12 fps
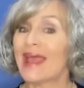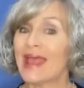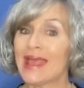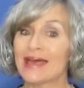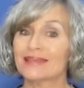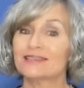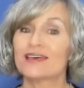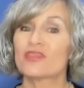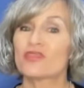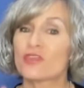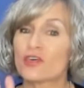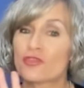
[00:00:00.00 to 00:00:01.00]
and
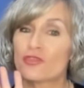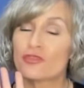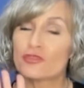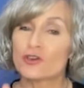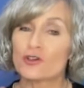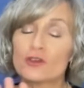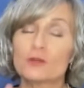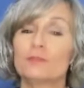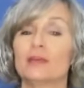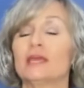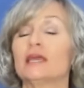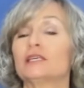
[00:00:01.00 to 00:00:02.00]
the third
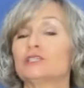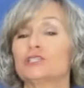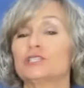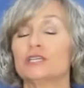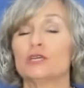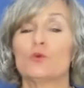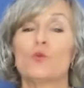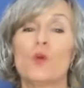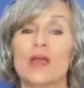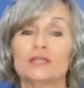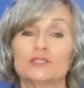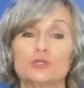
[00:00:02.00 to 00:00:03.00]
PhD
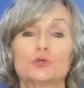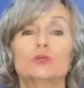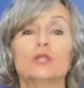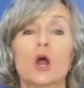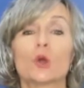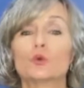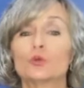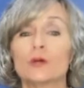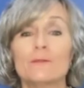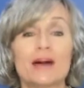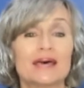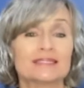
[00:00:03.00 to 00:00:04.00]
went to
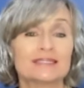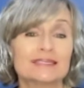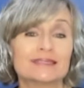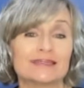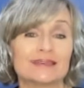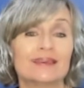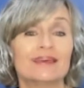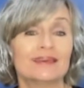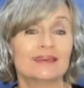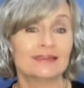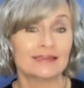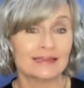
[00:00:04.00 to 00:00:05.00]
Laura Bassi
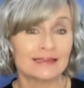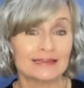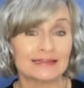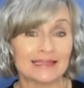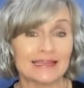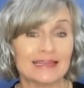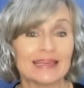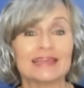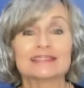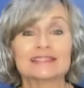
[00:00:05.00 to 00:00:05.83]
in Italy in